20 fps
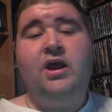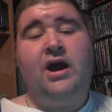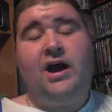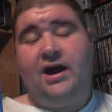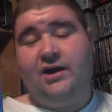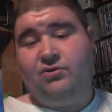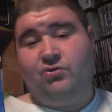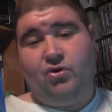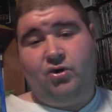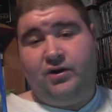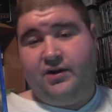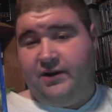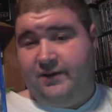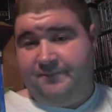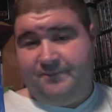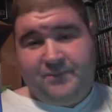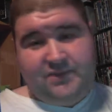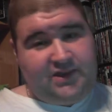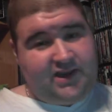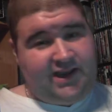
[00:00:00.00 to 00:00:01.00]
I thought,
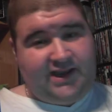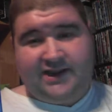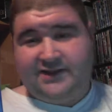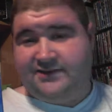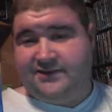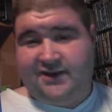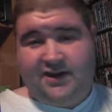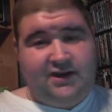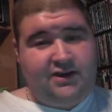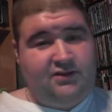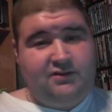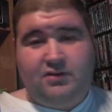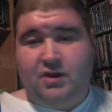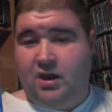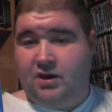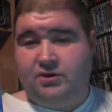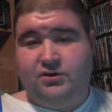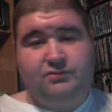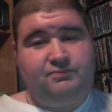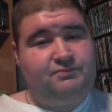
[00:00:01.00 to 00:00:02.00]
like I said,
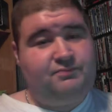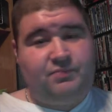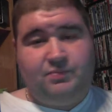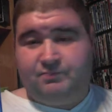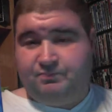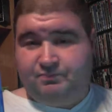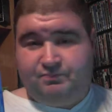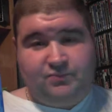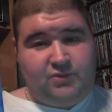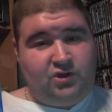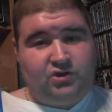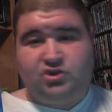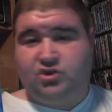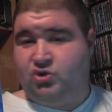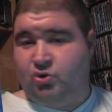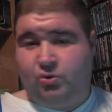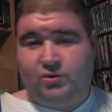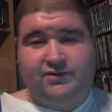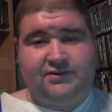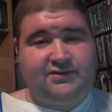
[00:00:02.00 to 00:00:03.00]
all
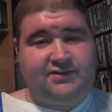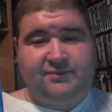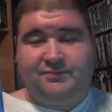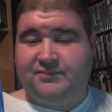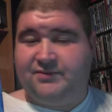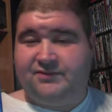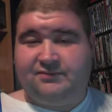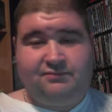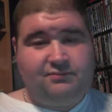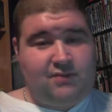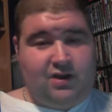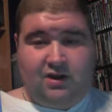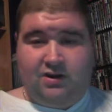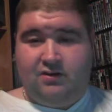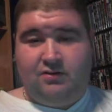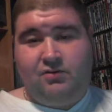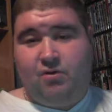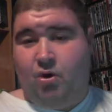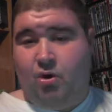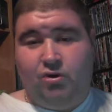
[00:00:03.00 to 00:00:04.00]

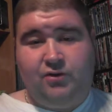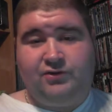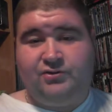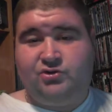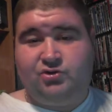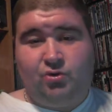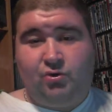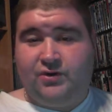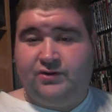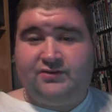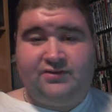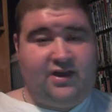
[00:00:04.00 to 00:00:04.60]
the shorts,